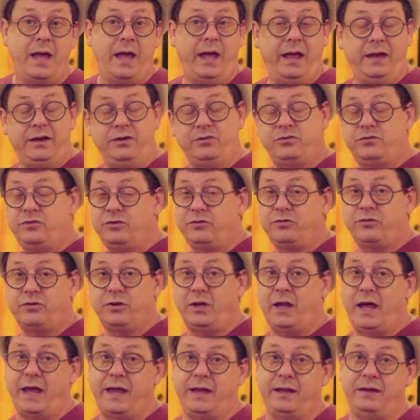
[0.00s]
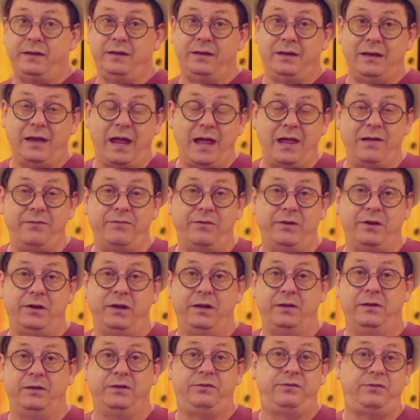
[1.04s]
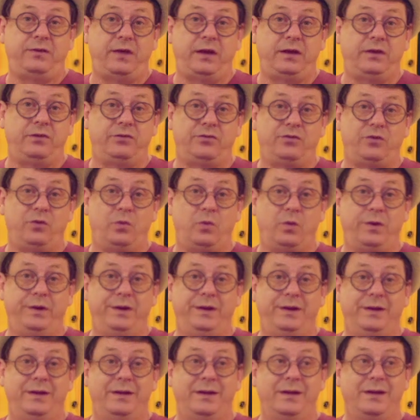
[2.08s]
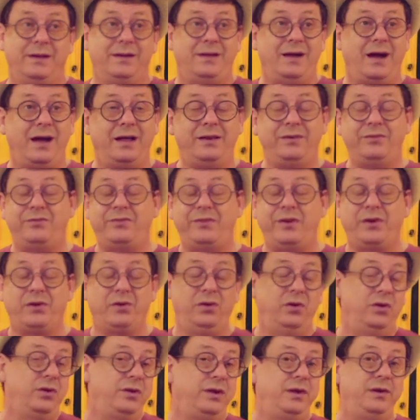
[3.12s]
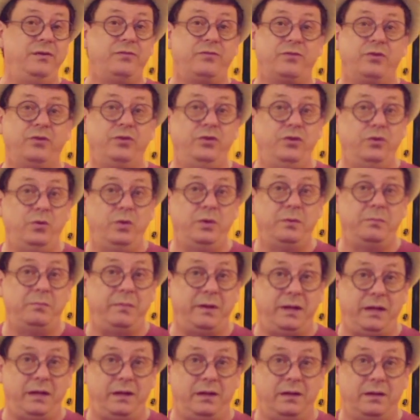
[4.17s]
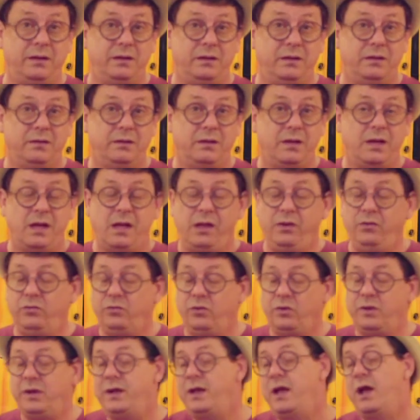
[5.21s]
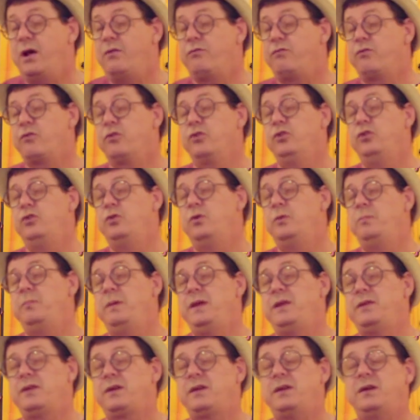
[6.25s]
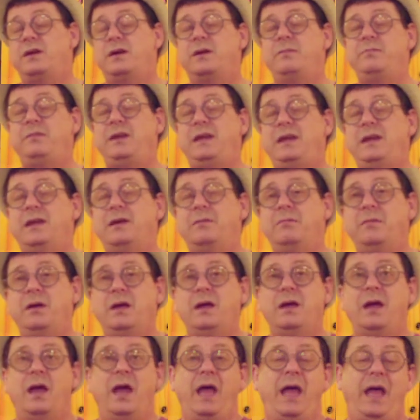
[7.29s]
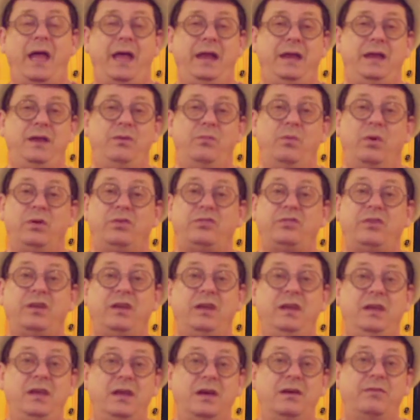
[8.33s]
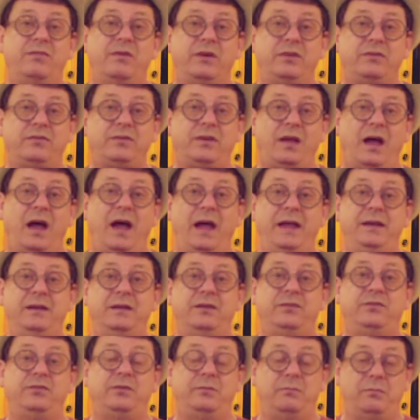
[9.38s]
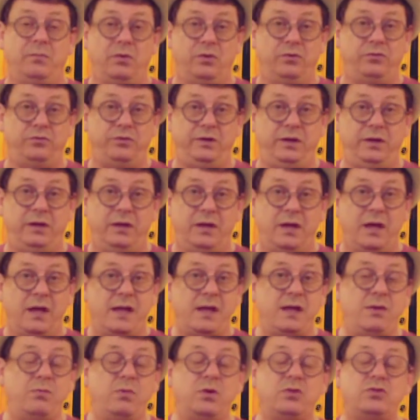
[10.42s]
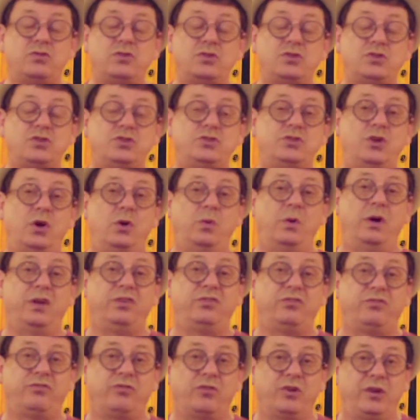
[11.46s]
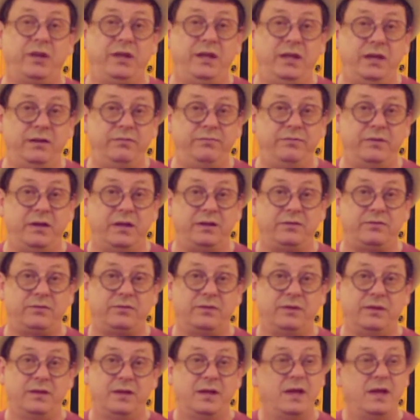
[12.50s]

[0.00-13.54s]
And he's just like David in the second story. God is there looking for you and me. He's looking out for you and me to come to him, and he wants to give us kindness and mercy. He wants to show us forgiveness.